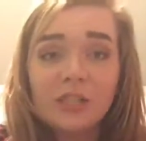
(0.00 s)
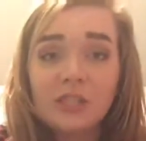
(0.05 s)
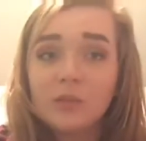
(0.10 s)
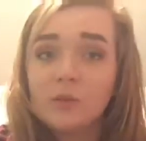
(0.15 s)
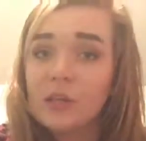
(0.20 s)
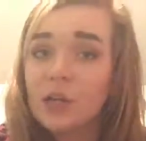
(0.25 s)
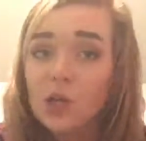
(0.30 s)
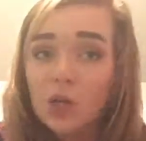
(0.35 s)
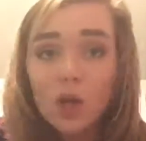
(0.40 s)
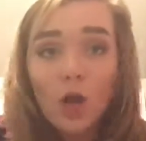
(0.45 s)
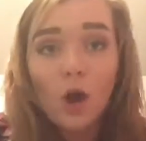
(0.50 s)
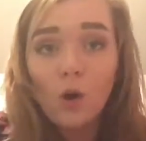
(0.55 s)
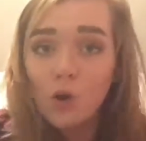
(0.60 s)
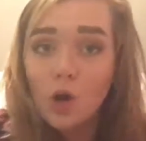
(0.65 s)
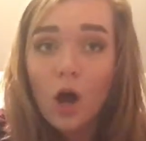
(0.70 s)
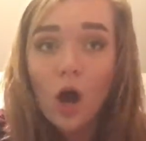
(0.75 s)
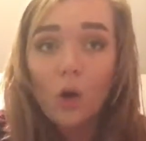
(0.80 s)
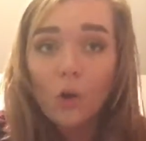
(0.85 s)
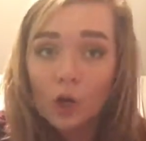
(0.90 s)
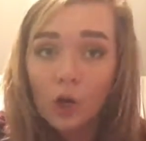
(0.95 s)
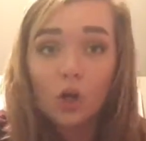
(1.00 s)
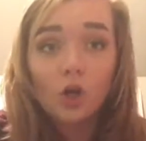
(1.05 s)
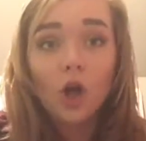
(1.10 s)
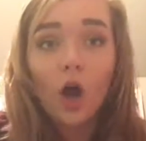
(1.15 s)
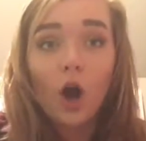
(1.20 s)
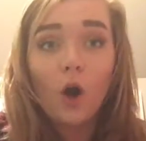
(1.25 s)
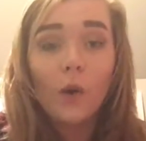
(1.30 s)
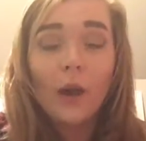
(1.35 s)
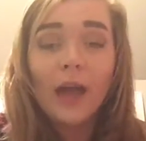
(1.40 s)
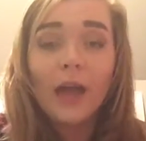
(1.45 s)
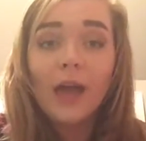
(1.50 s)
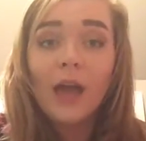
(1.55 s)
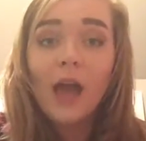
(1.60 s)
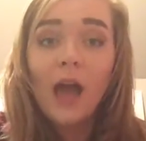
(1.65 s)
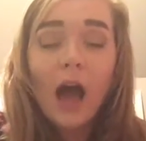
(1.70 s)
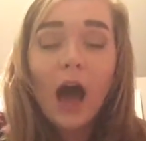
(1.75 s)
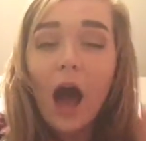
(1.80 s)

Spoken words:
She was like, no, you're going,